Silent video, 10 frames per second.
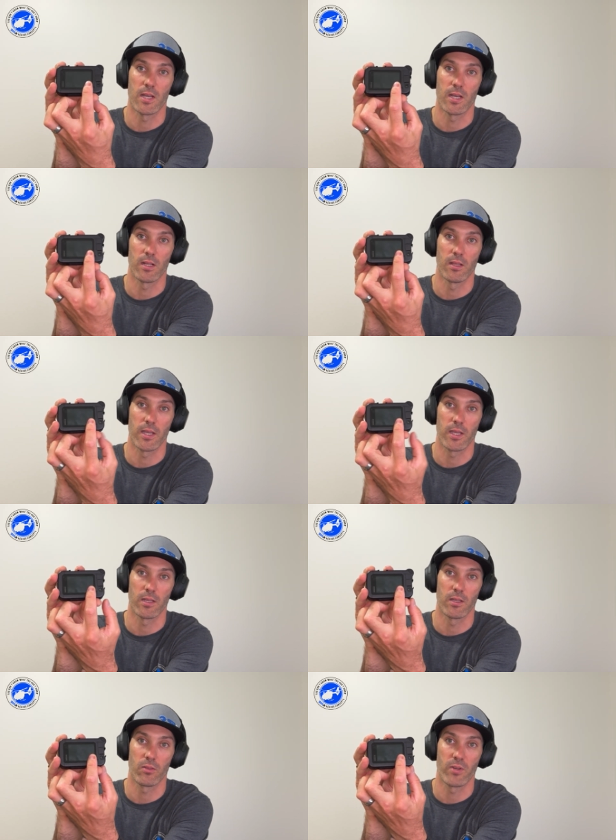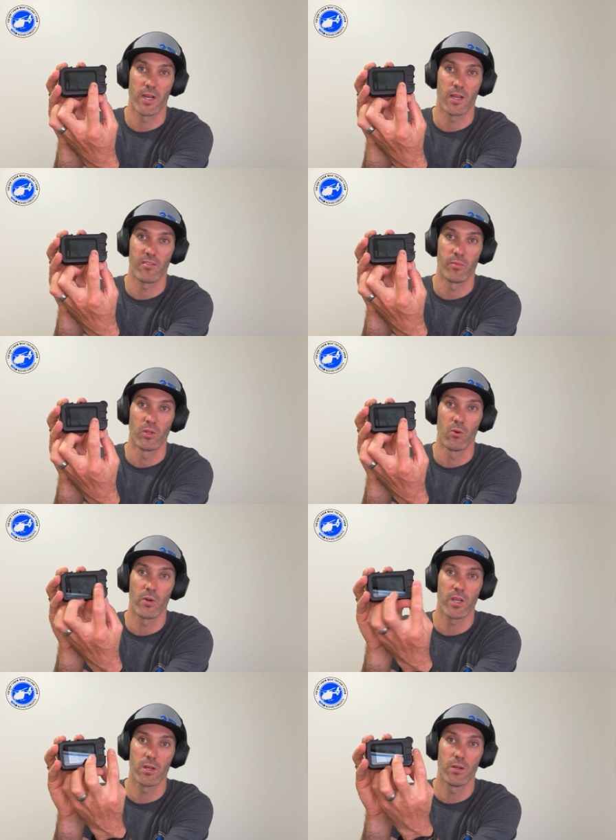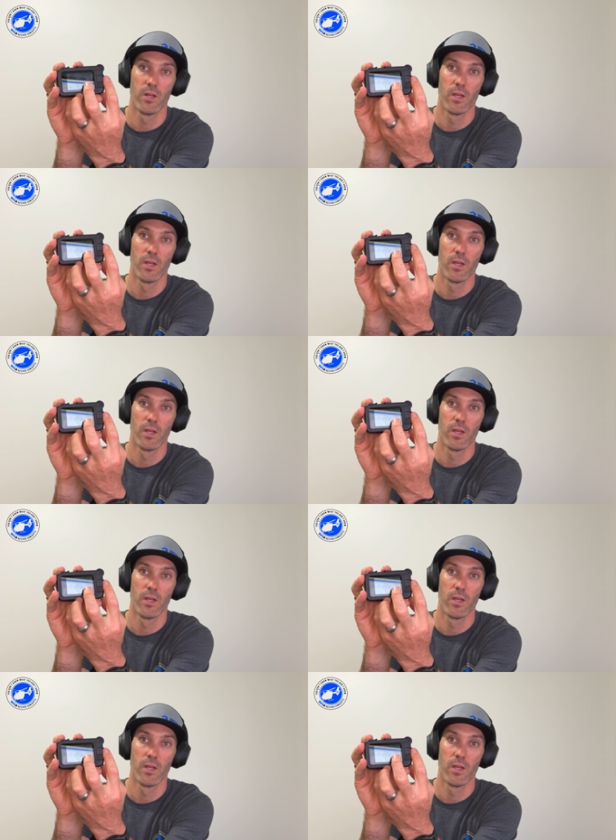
3.5mm audio.